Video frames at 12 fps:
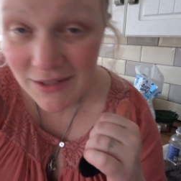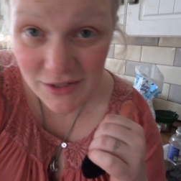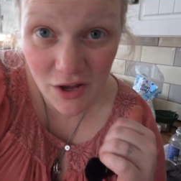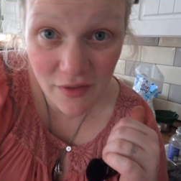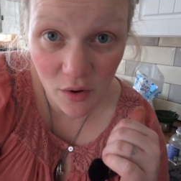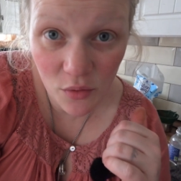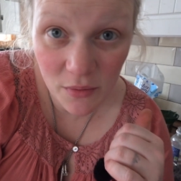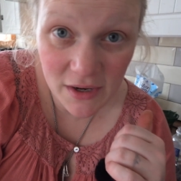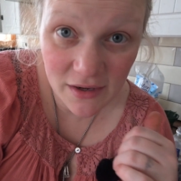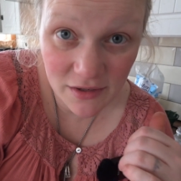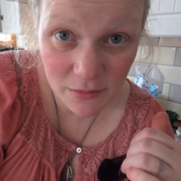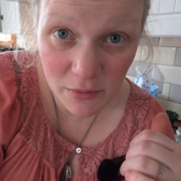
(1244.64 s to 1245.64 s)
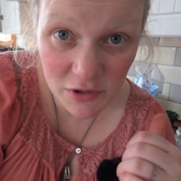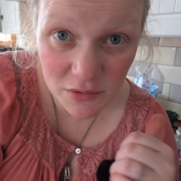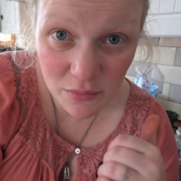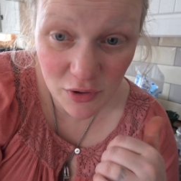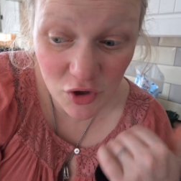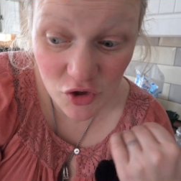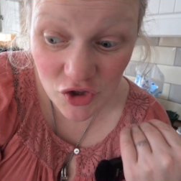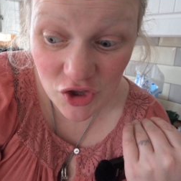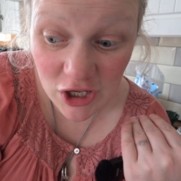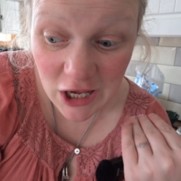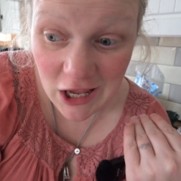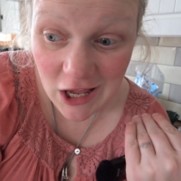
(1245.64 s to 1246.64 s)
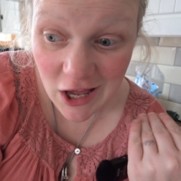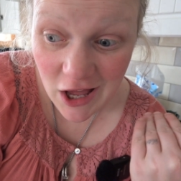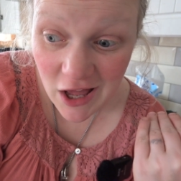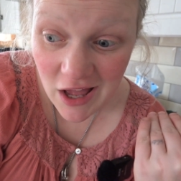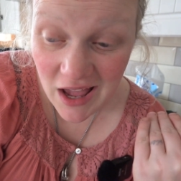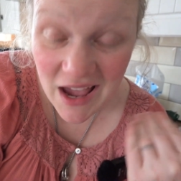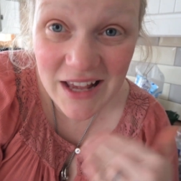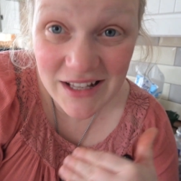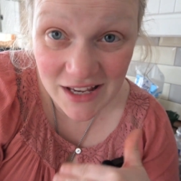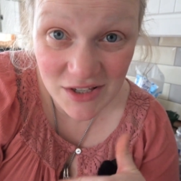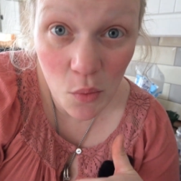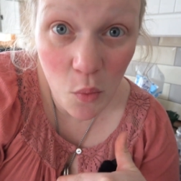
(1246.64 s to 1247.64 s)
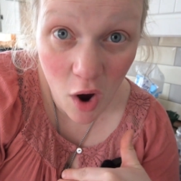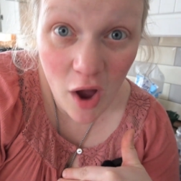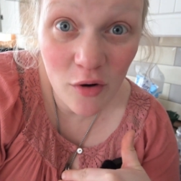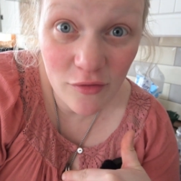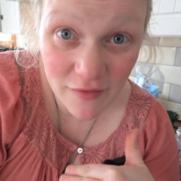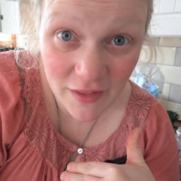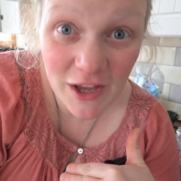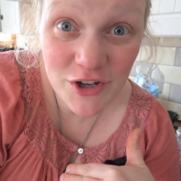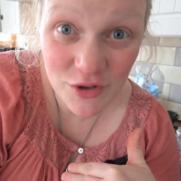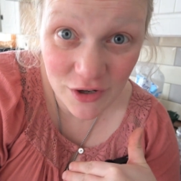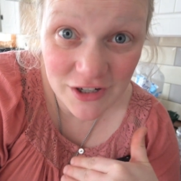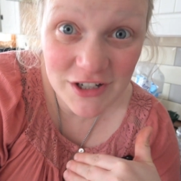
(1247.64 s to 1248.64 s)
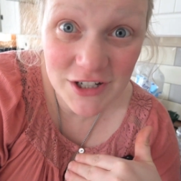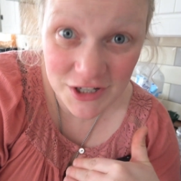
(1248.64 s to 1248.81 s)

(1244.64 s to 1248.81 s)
stir that all the way to the bottom because it takes a while for that sugar to